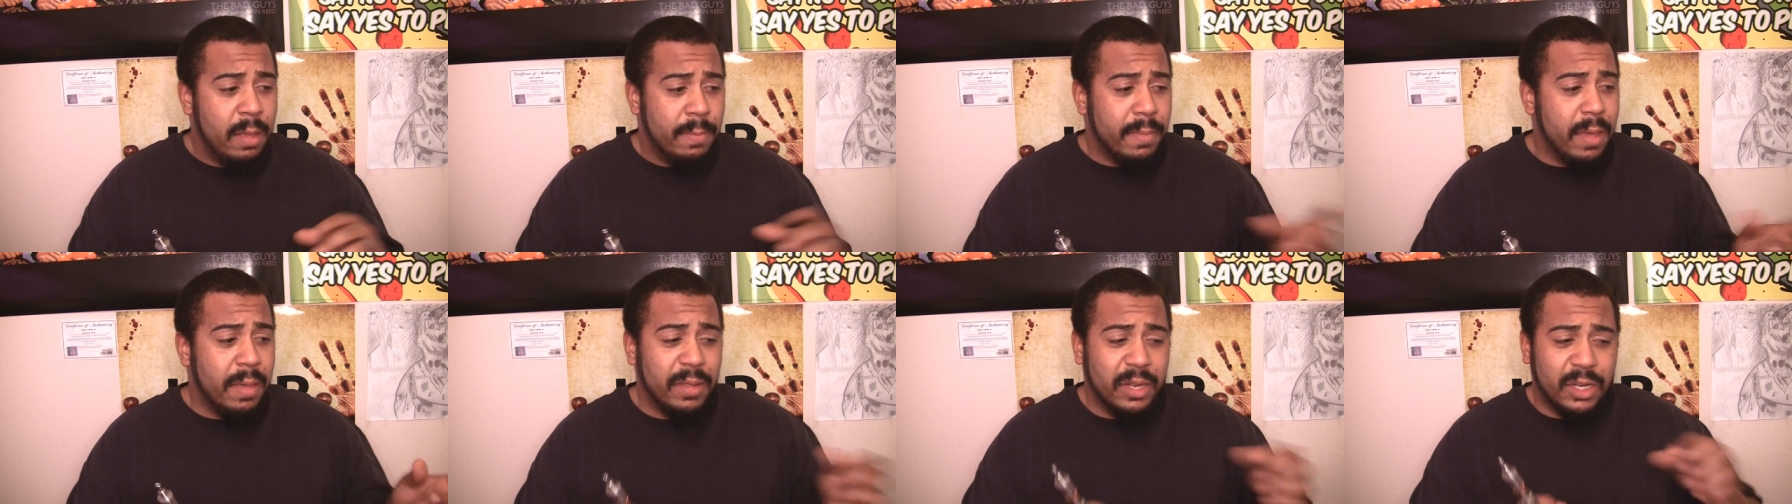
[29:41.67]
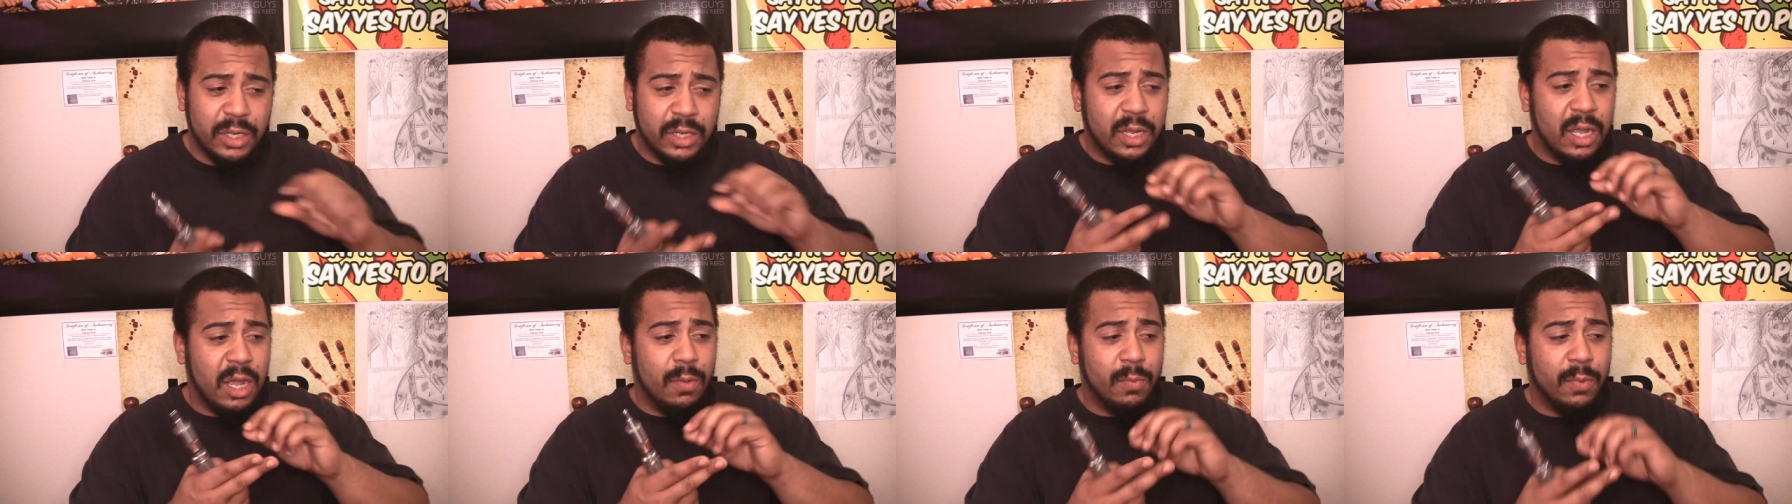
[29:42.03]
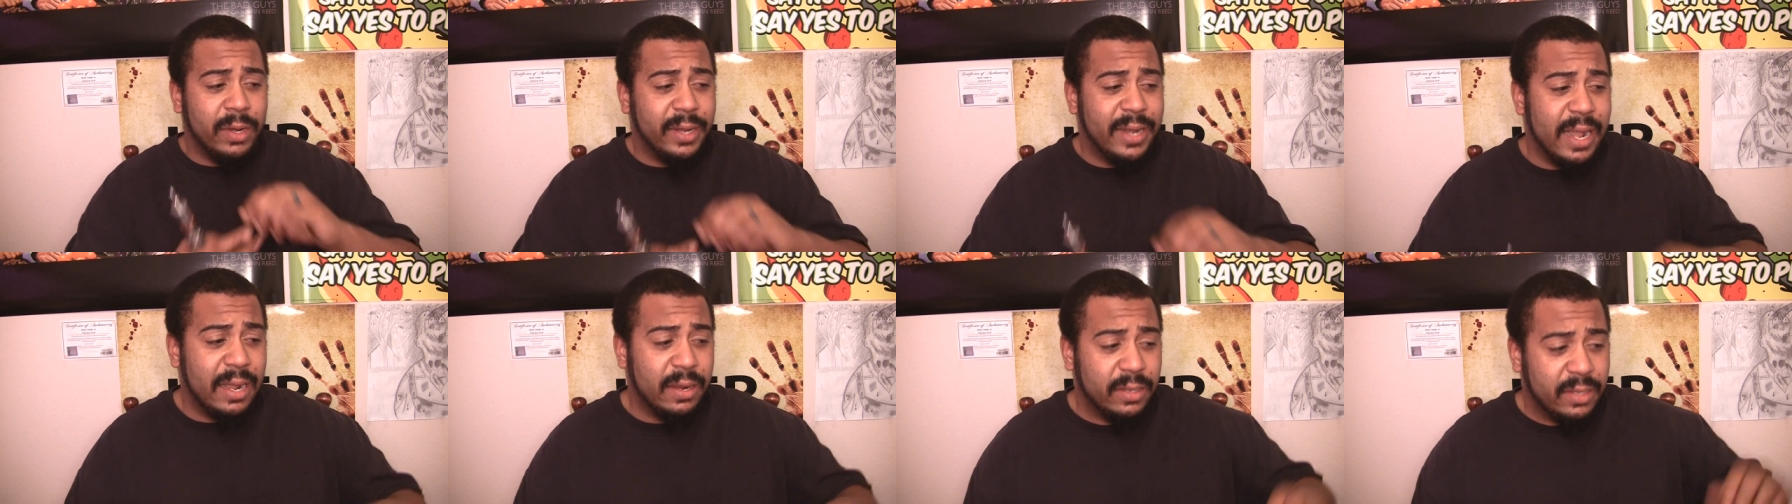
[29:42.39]
Maybe just cut
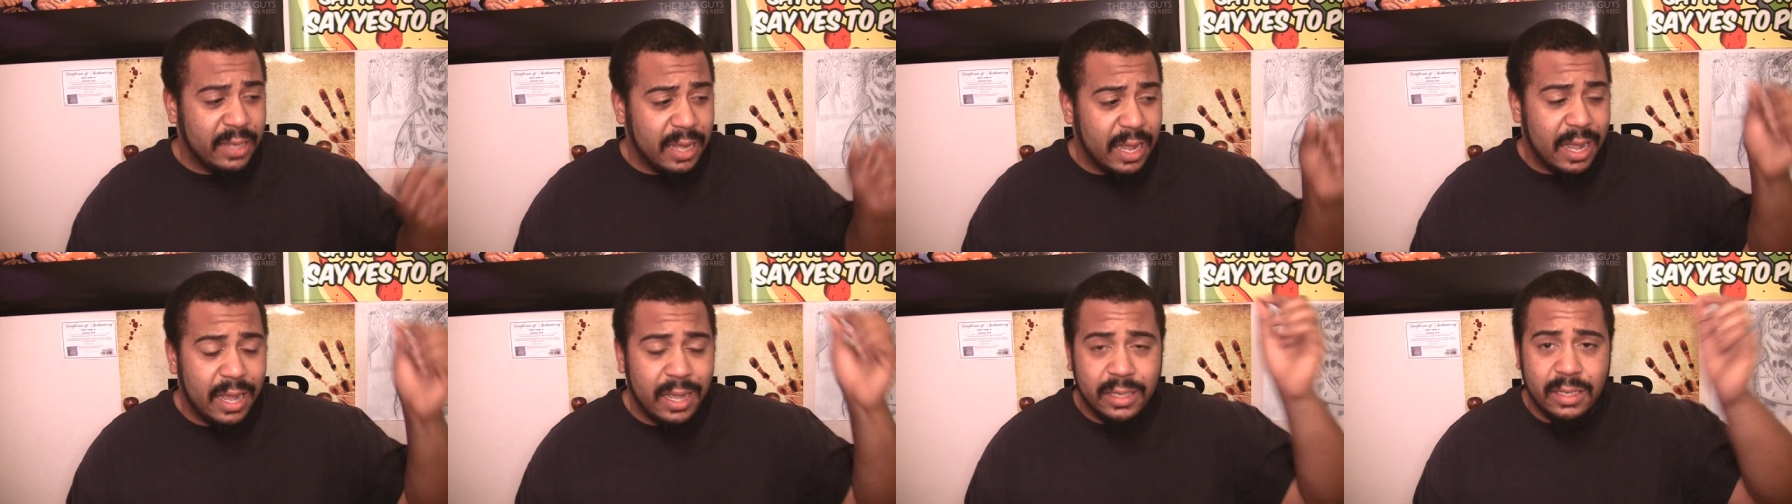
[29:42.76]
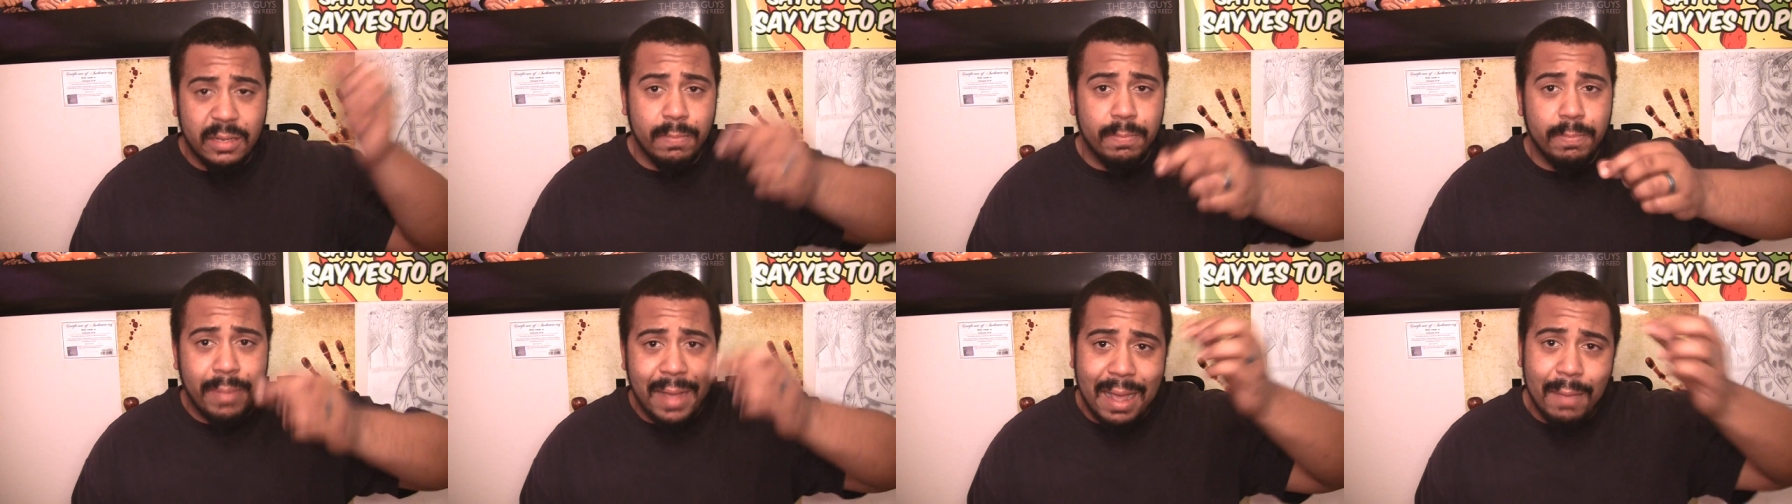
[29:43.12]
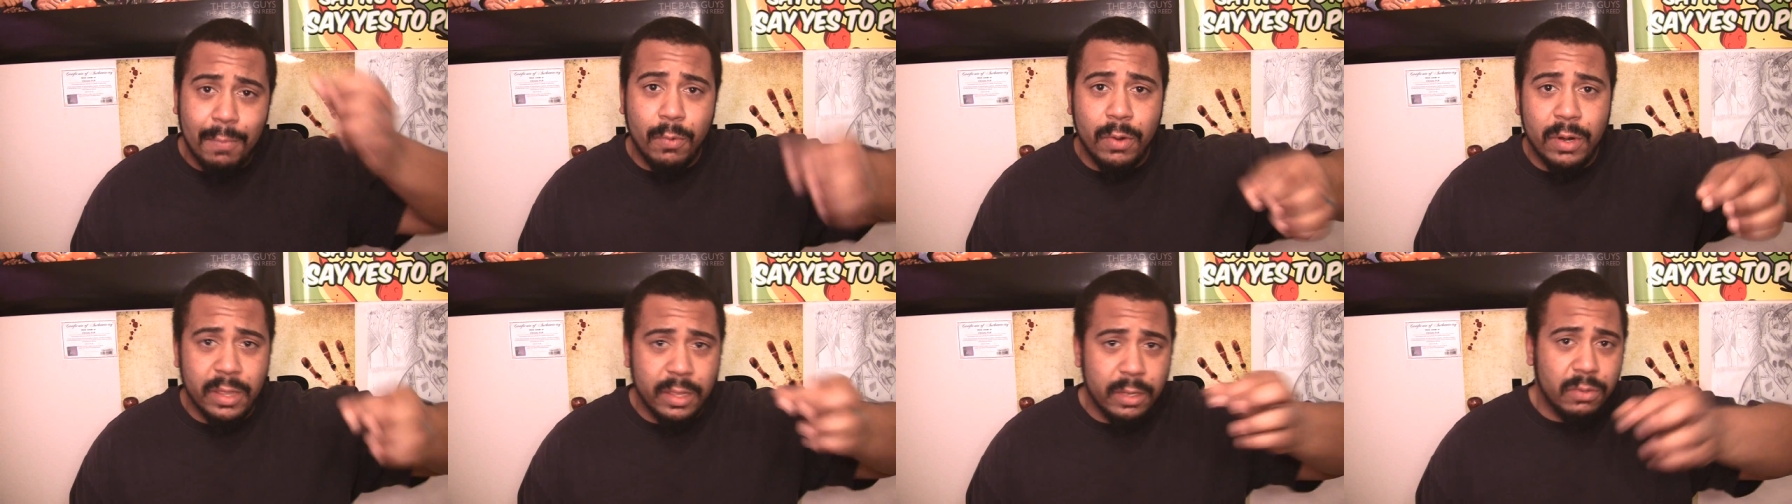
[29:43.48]
one down to size and
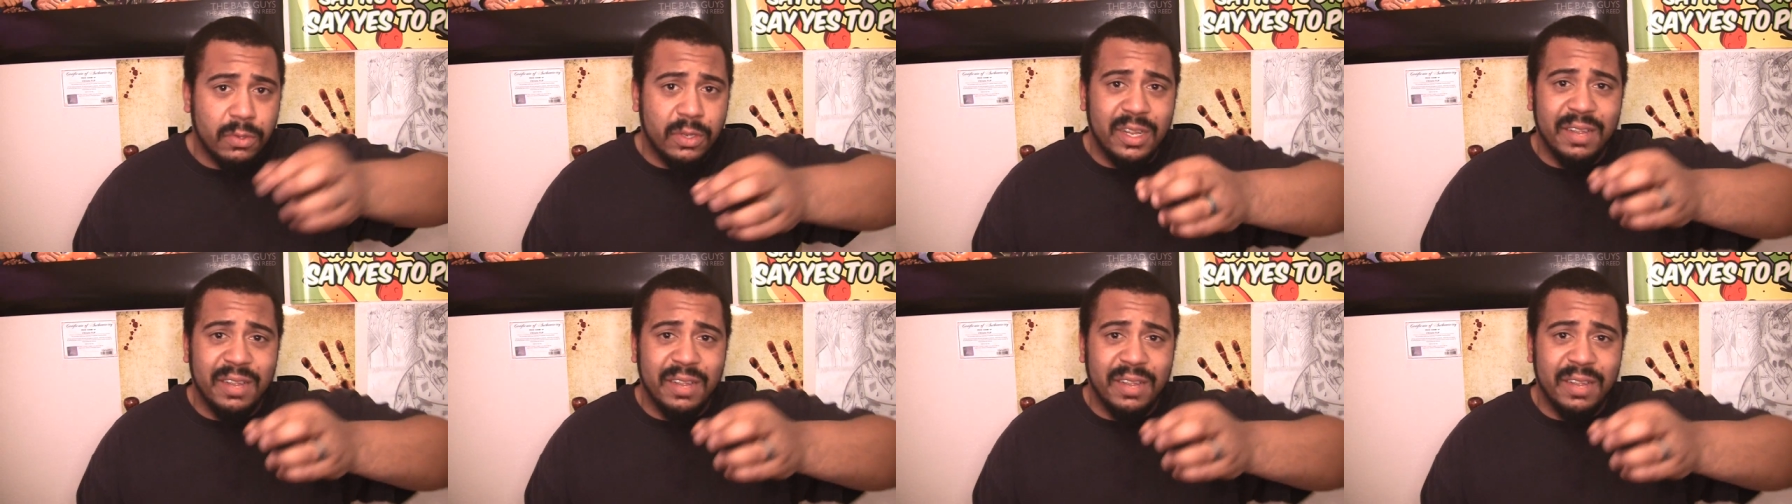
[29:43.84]
pop one of those